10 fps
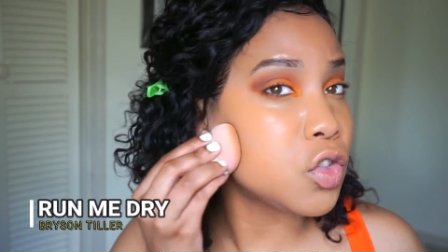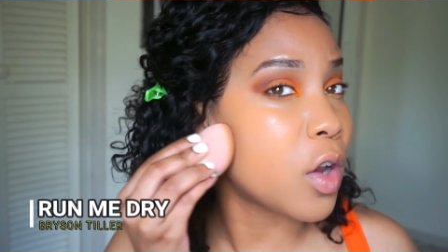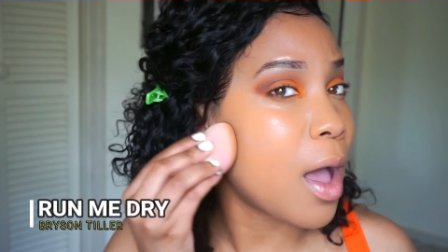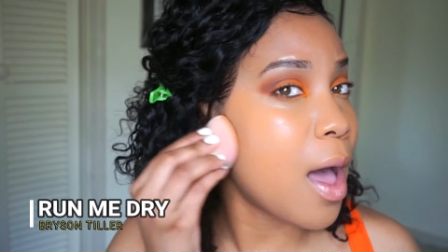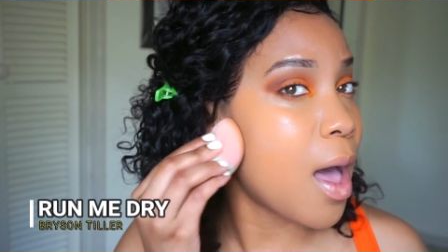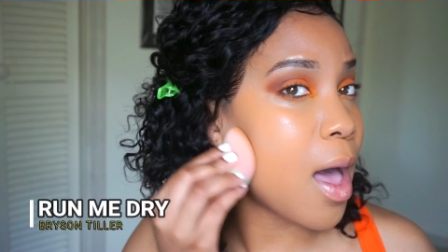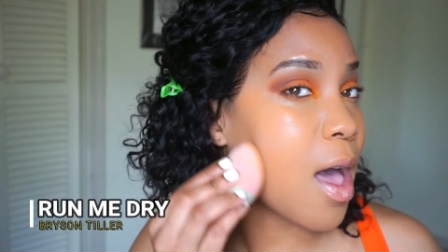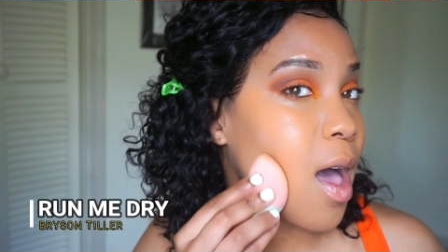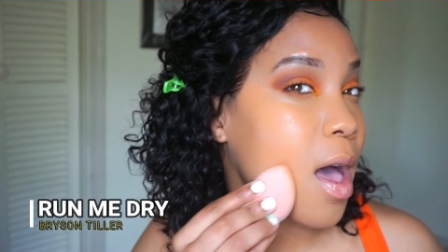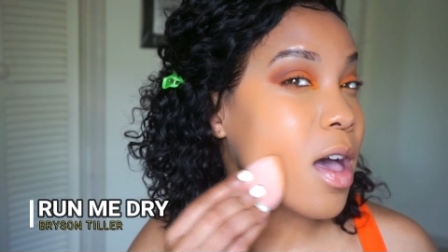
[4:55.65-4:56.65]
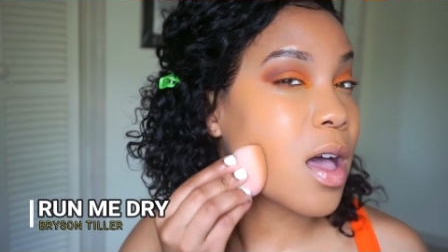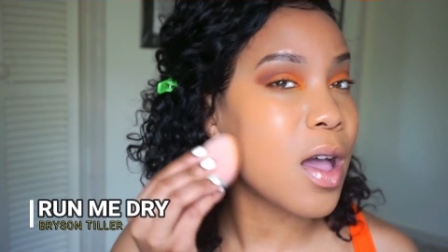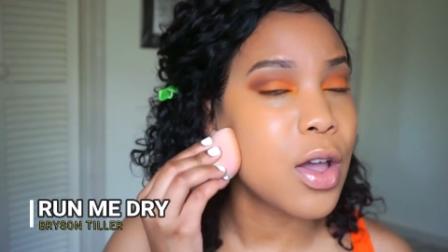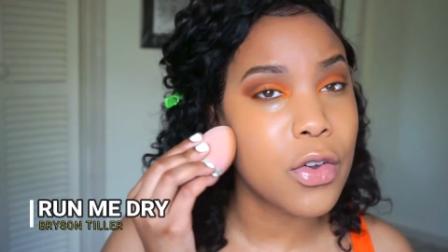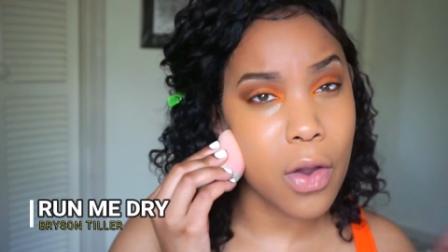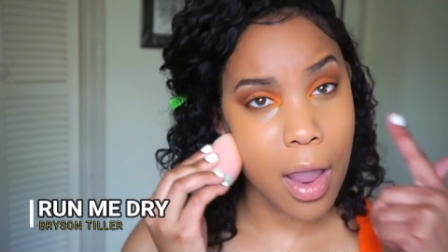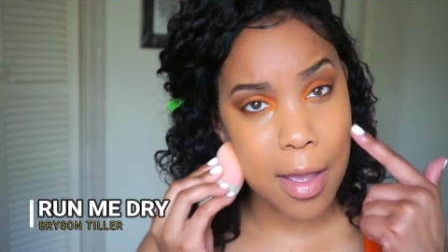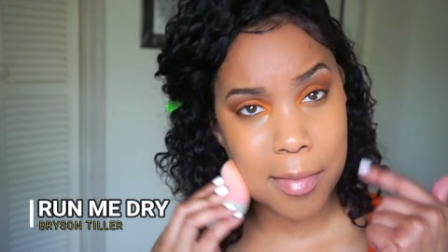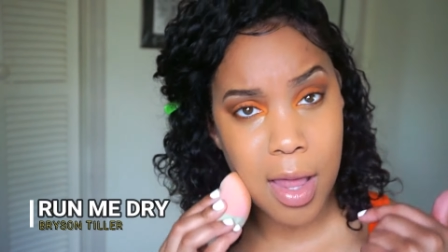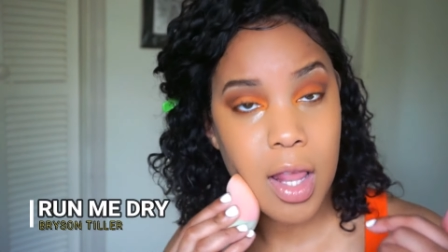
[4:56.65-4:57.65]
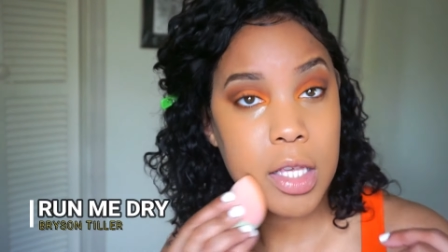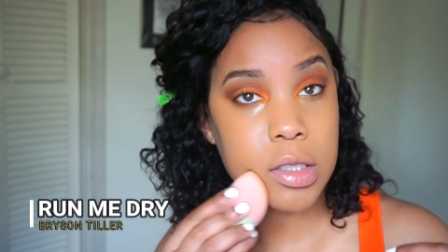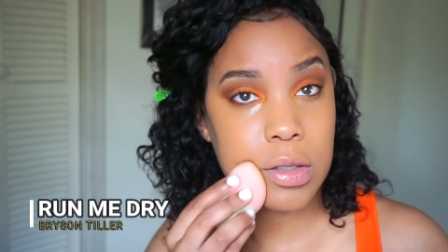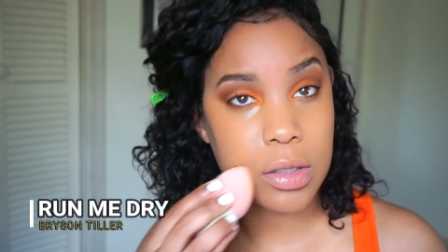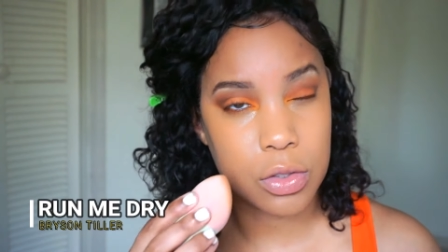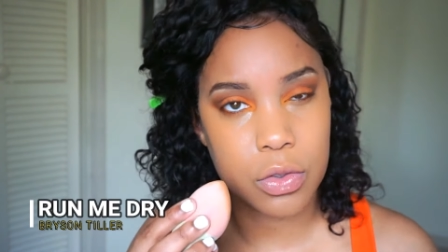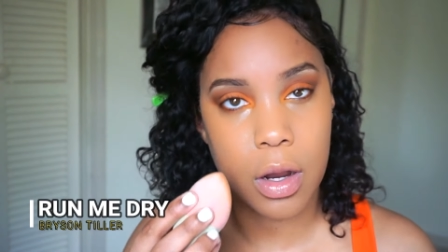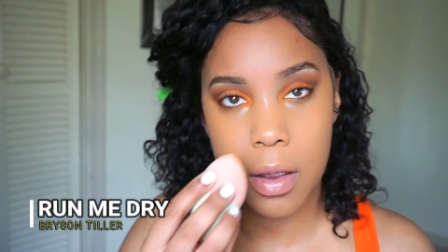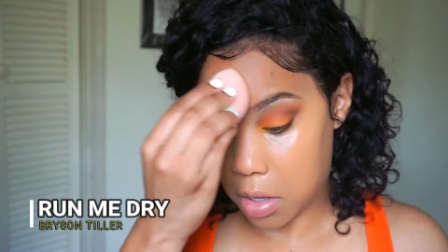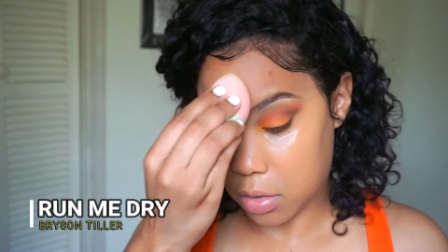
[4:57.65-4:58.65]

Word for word: dry. Cry my last teardrop, a